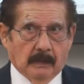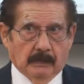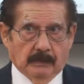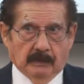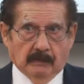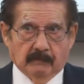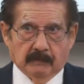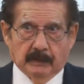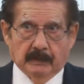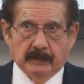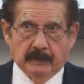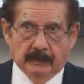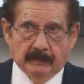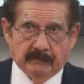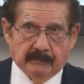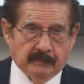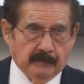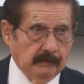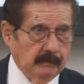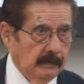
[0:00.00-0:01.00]
You
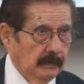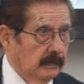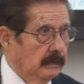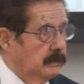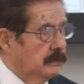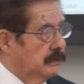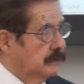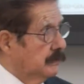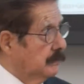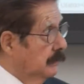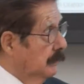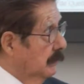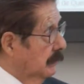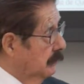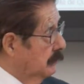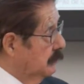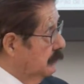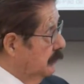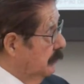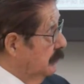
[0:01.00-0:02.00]
learn from
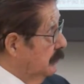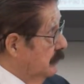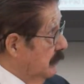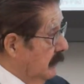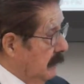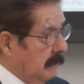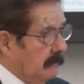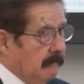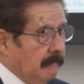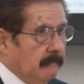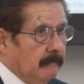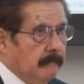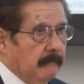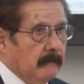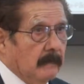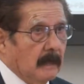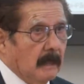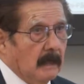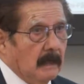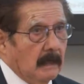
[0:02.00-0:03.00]
Suji
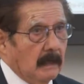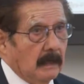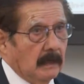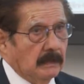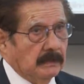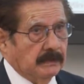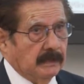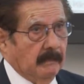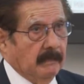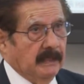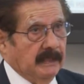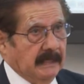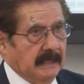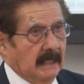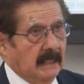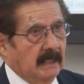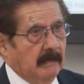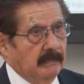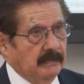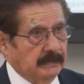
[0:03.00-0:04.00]
some of the
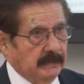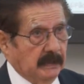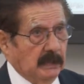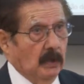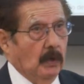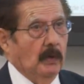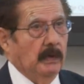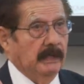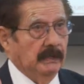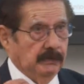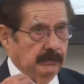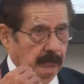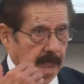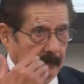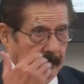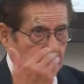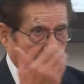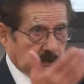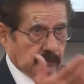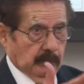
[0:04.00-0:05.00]
elements that go into
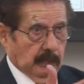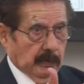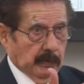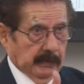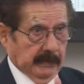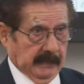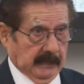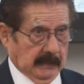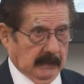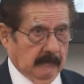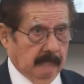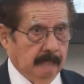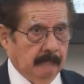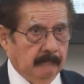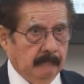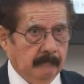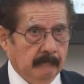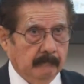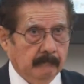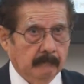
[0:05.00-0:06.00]
exporting,
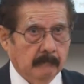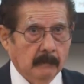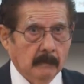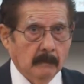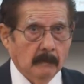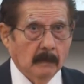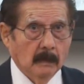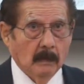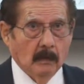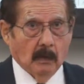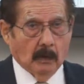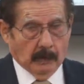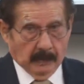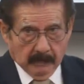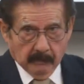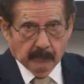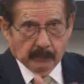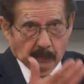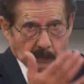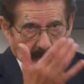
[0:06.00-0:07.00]
or
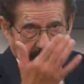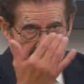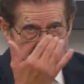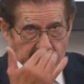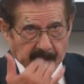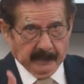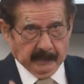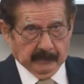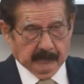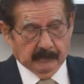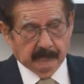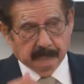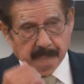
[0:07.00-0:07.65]
importing rather.